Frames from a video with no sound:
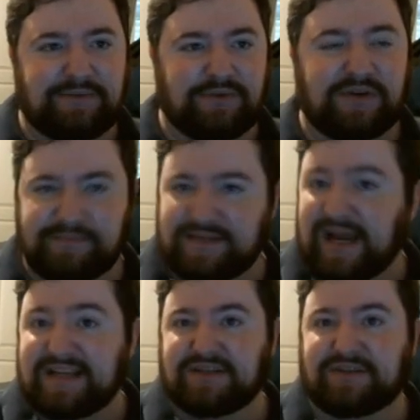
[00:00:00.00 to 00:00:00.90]
Well,
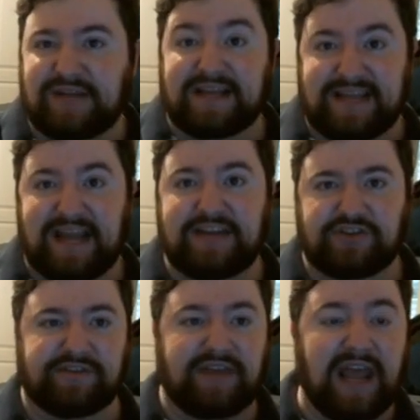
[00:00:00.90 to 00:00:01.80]
dice are nice
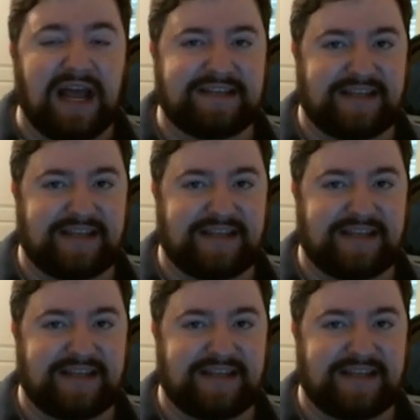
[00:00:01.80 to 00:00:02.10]
agents of chaos.